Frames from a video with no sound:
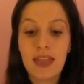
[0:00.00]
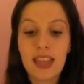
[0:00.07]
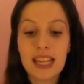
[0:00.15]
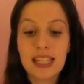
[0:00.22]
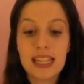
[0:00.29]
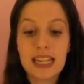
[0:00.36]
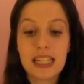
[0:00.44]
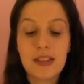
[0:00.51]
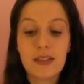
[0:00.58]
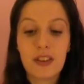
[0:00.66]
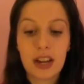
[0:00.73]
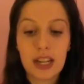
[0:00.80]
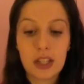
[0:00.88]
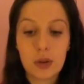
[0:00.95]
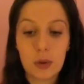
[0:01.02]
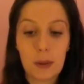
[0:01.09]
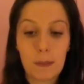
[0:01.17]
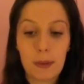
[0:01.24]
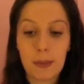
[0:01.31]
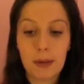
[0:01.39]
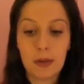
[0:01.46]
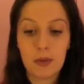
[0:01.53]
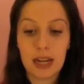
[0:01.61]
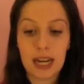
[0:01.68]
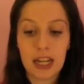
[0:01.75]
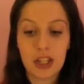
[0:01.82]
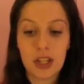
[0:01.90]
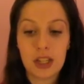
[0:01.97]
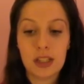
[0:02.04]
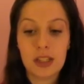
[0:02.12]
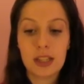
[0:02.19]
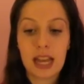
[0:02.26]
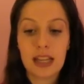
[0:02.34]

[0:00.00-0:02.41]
This is vital in public relations,